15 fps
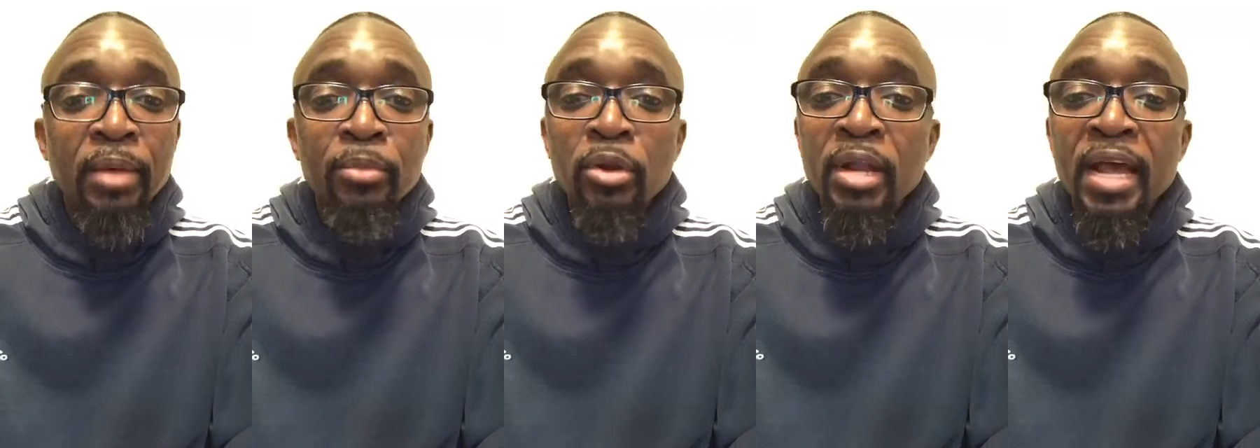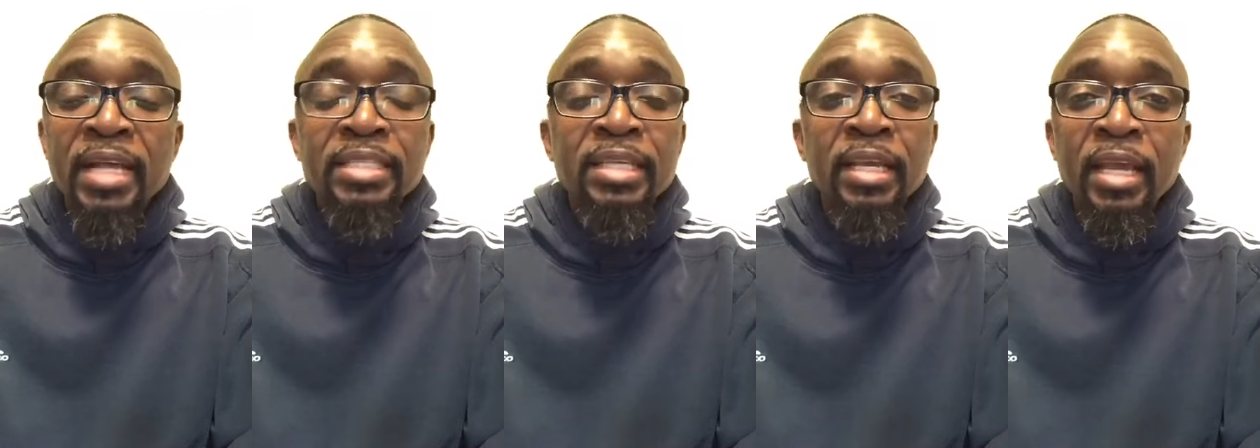I'm not
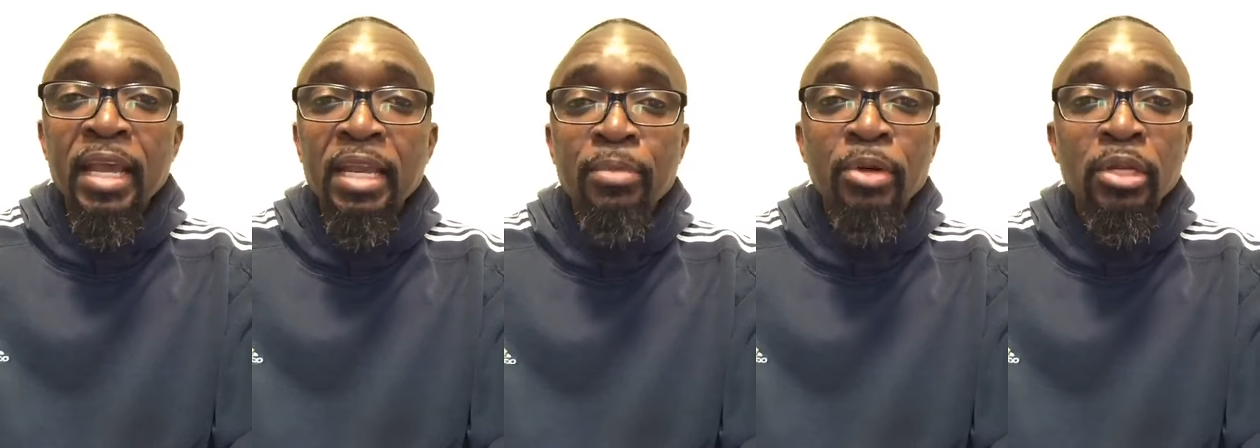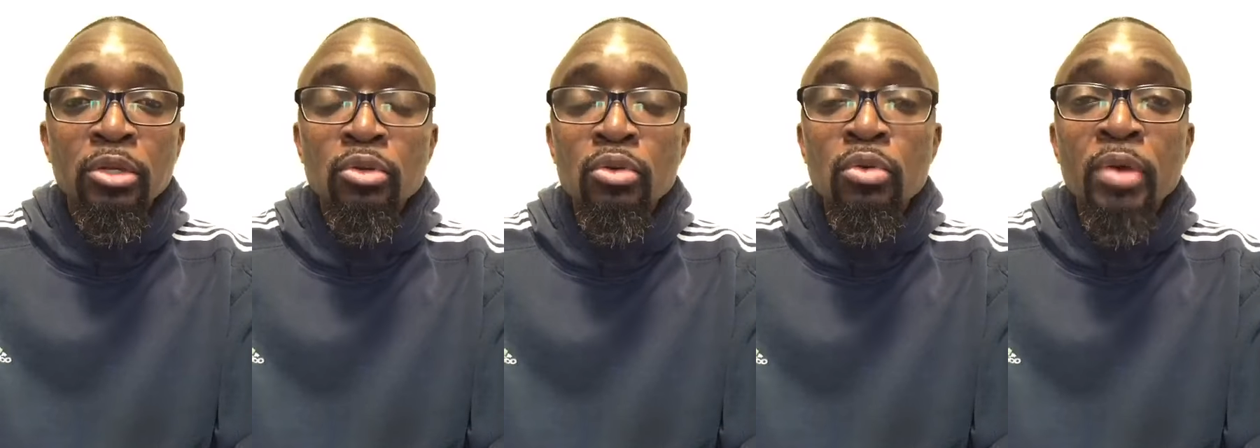asking
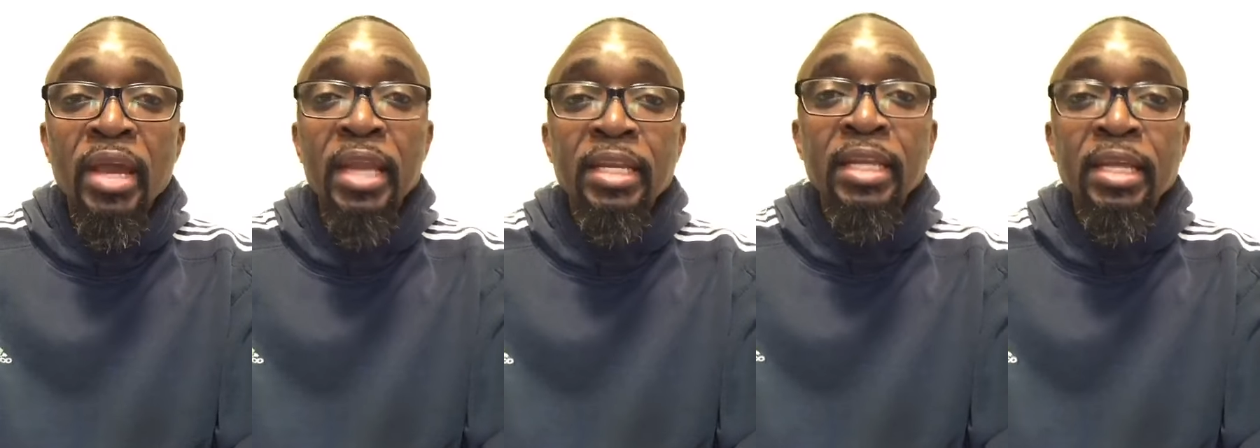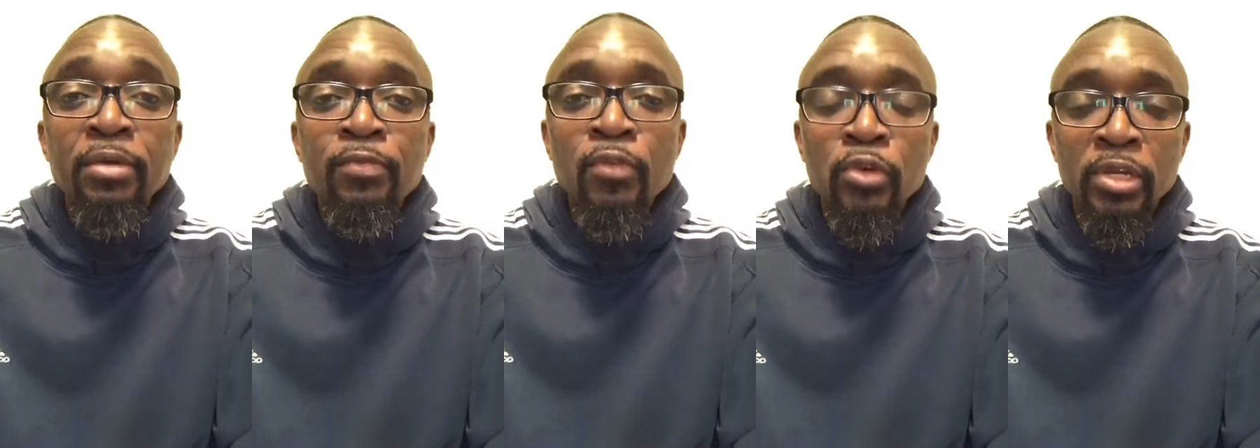anybody to do
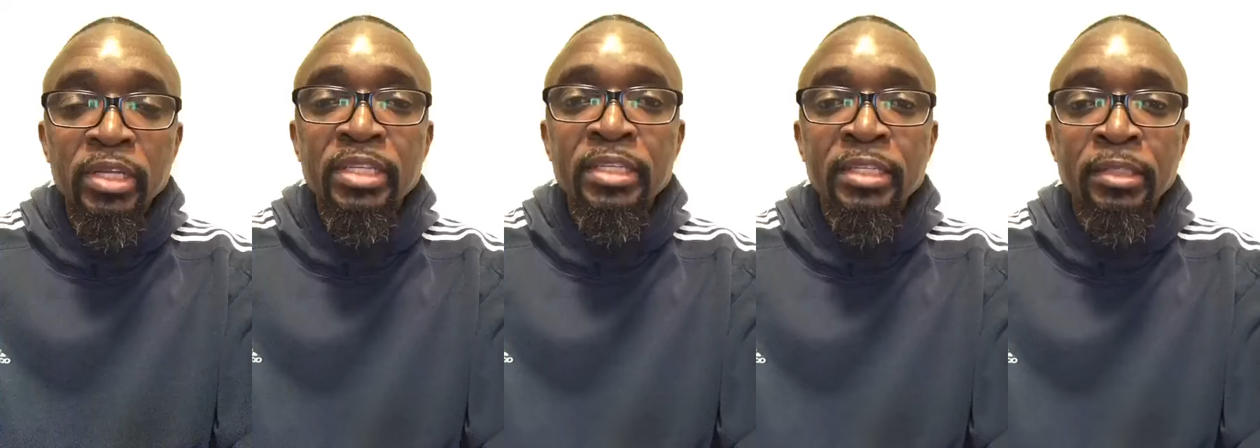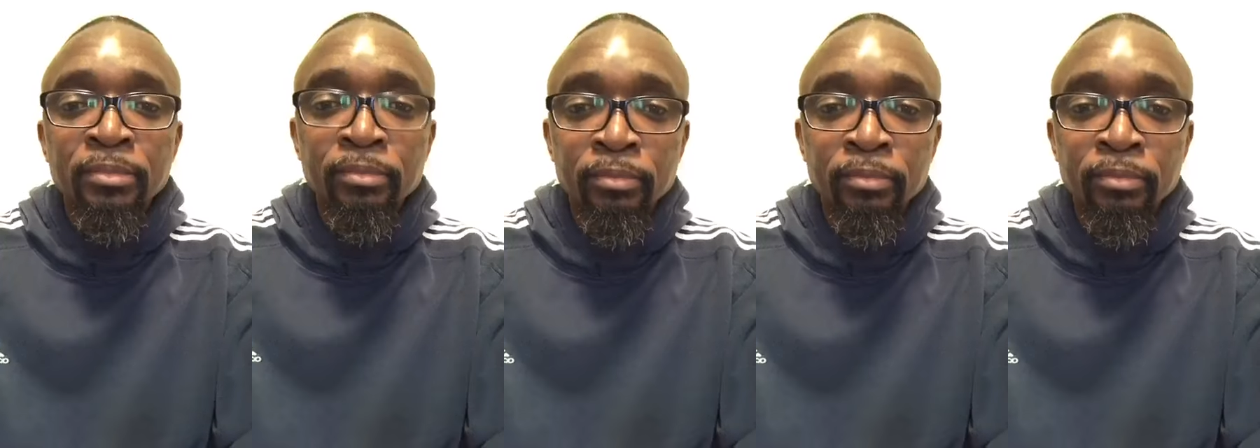anything foolish.